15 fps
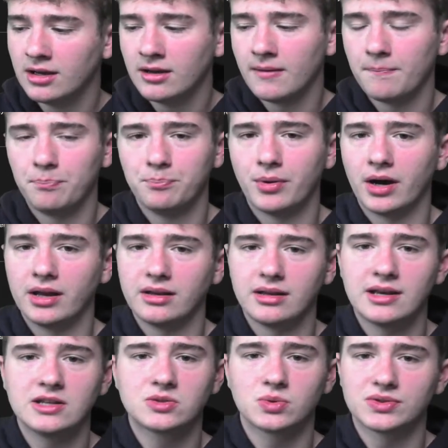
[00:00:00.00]
but
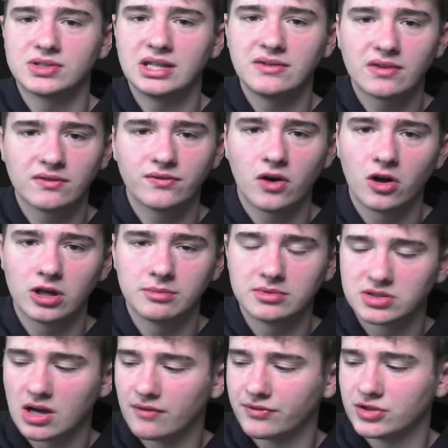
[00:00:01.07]
his receiving volume is
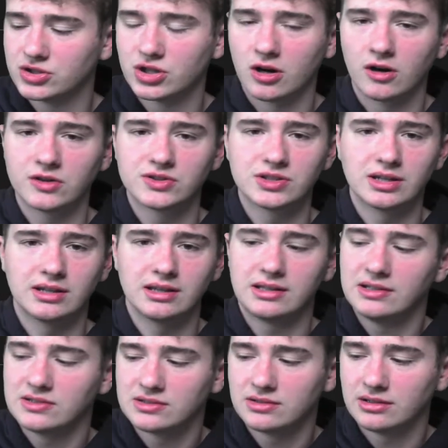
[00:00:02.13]
off the charts.
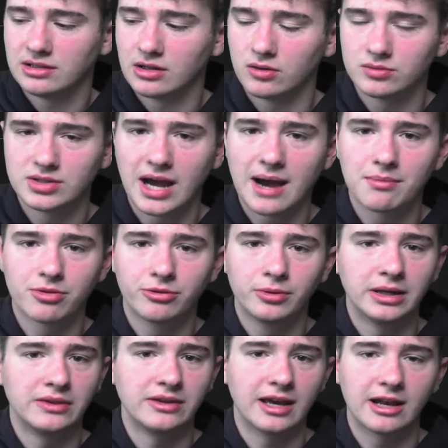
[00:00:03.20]
He's, top 3
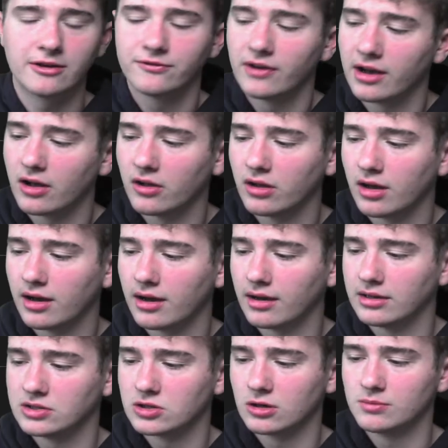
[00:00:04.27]
in the NFL
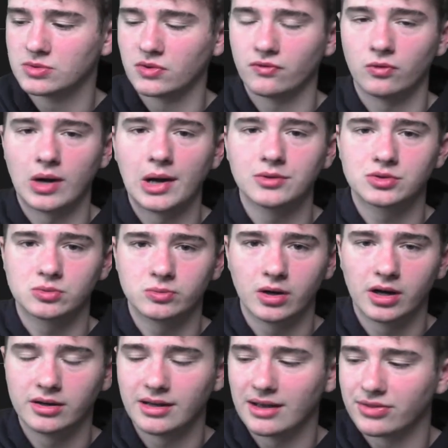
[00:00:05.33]
in terms of routes
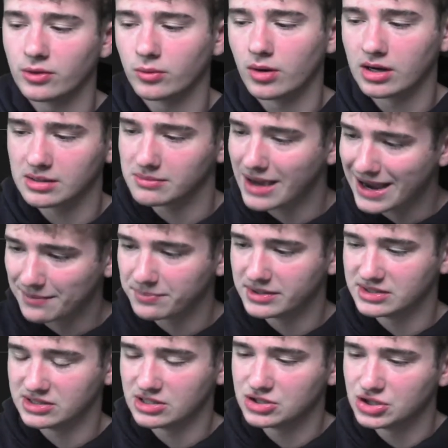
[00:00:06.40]
run at the running back
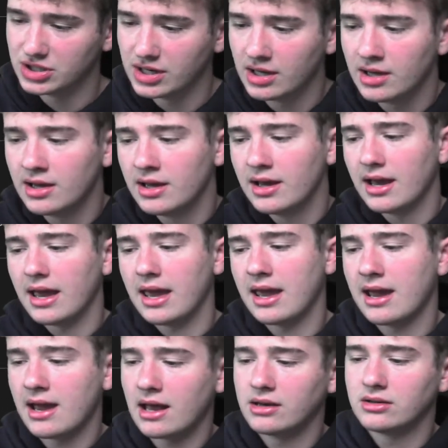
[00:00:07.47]
position.
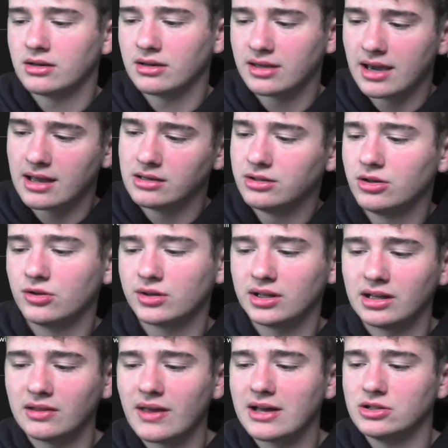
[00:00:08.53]
And again, you're
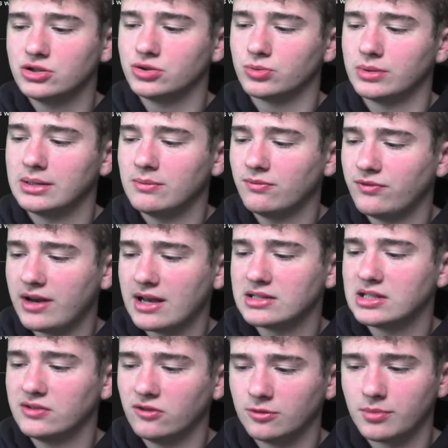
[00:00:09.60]
getting that dream
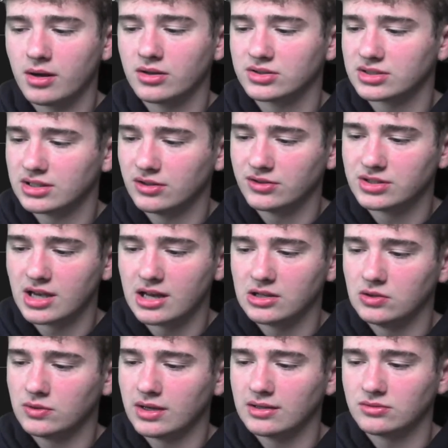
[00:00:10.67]
fantasy football skill set.
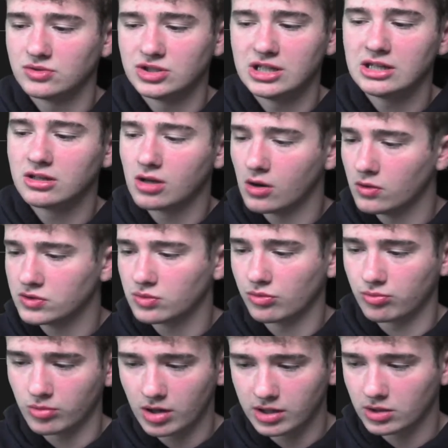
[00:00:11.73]
You get cheat codes
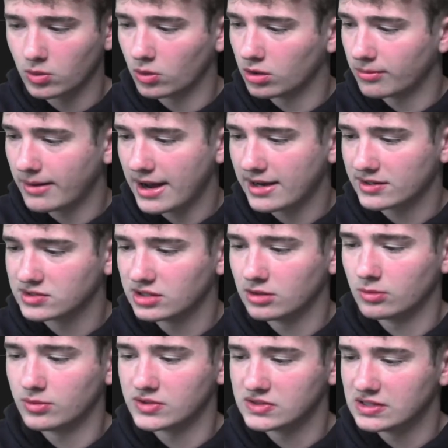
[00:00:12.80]
with running quarterbacks
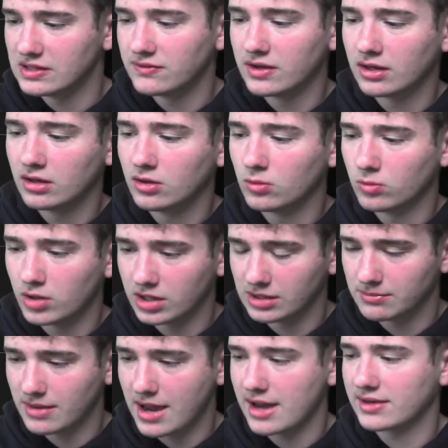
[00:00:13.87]
and receiving
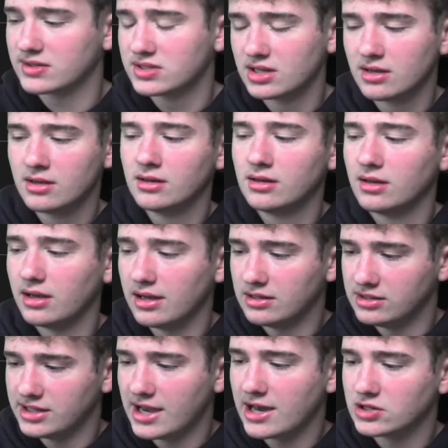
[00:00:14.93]
running backs.
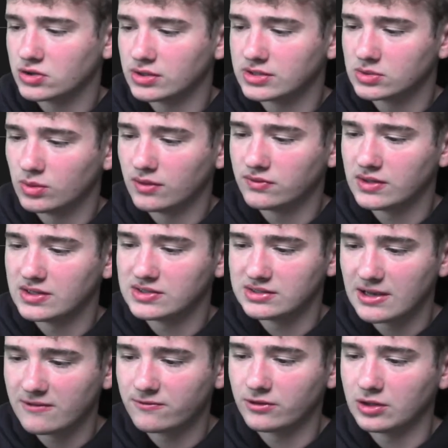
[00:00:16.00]
And DeAndre Swift is
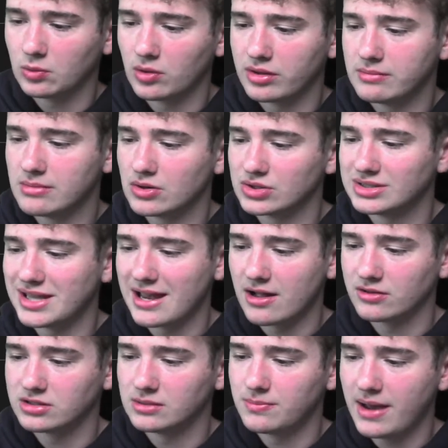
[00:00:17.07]
definitely one of the most
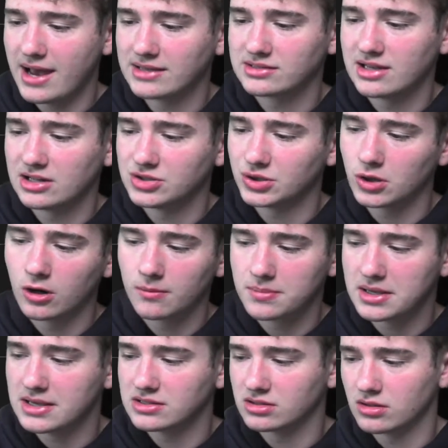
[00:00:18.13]
talented pass-catching
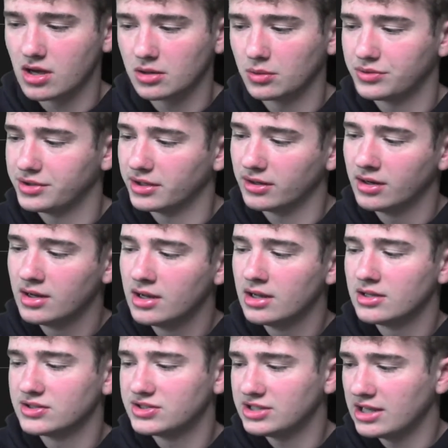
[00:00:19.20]
RBs, along with your
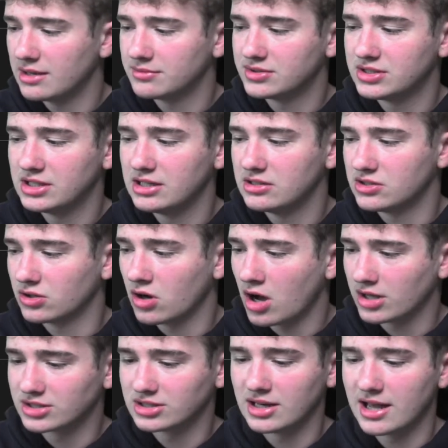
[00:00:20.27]
CMCs, your
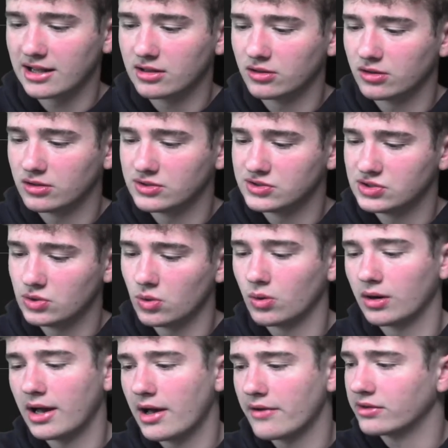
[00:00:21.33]
Austin Eckler's,
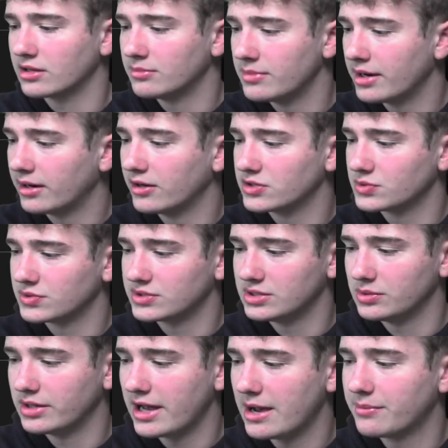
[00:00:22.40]
your Alvin Kamara's. We'll see
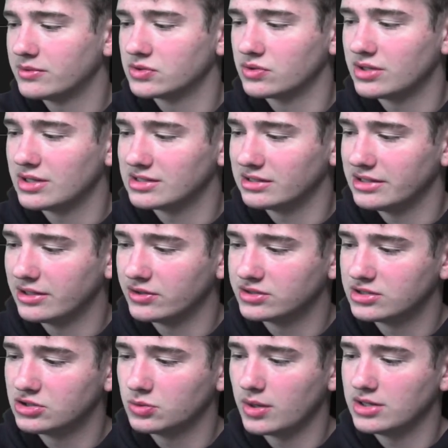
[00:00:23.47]
what happens with his legal
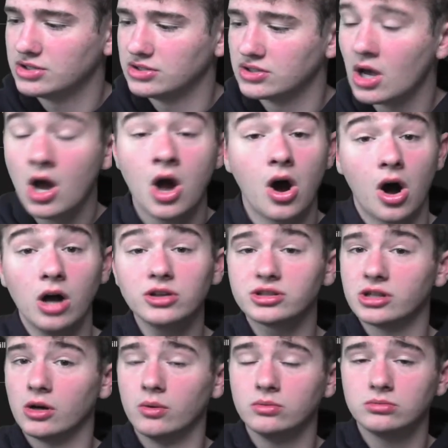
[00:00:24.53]
situations.
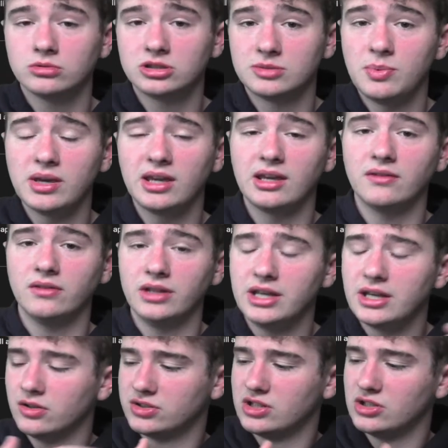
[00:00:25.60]
Also, speaking of
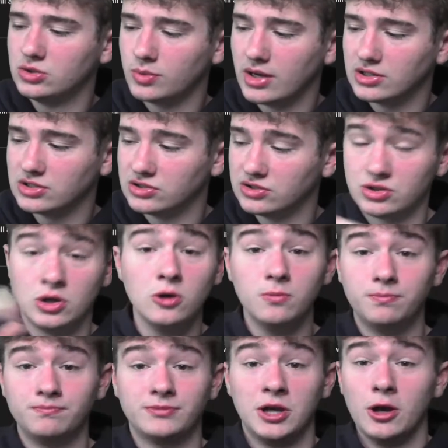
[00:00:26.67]
legal situations,
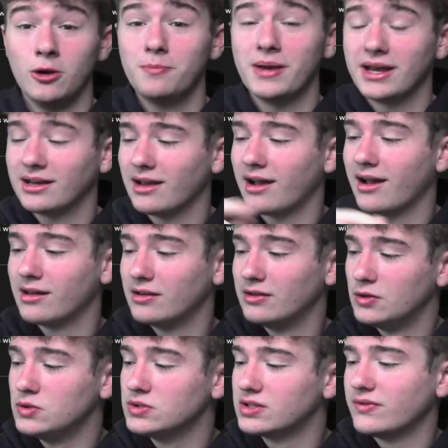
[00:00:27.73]
two big
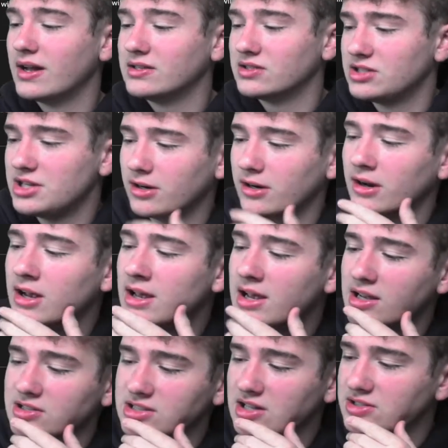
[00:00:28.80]
news events here
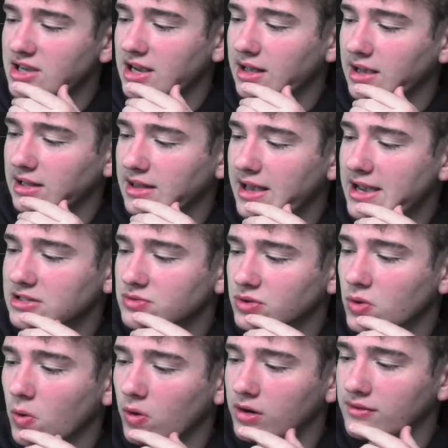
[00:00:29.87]
since I last
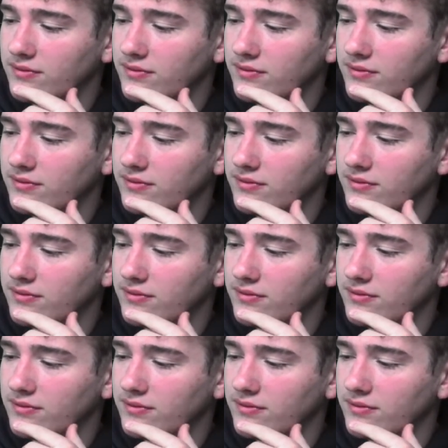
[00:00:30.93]
recorded a